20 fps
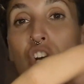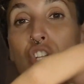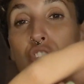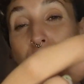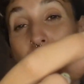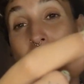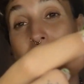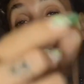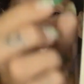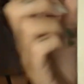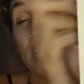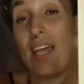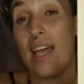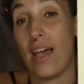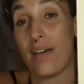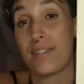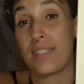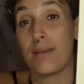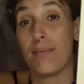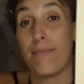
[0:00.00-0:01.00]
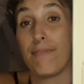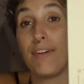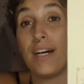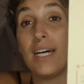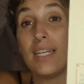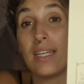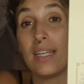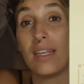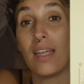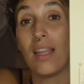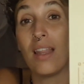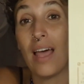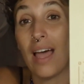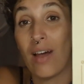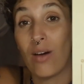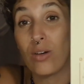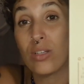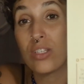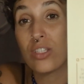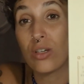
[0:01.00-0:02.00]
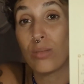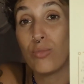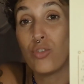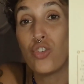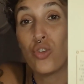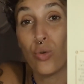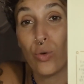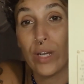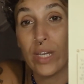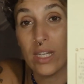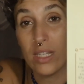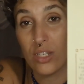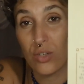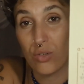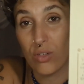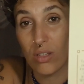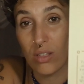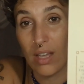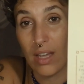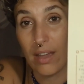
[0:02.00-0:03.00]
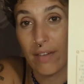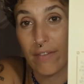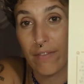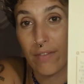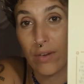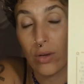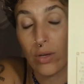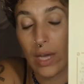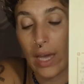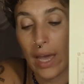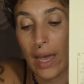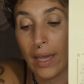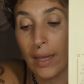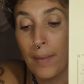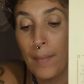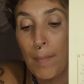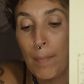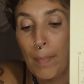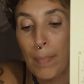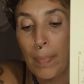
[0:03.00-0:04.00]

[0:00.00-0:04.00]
to actually have some fun and allow some joy into your life, okay?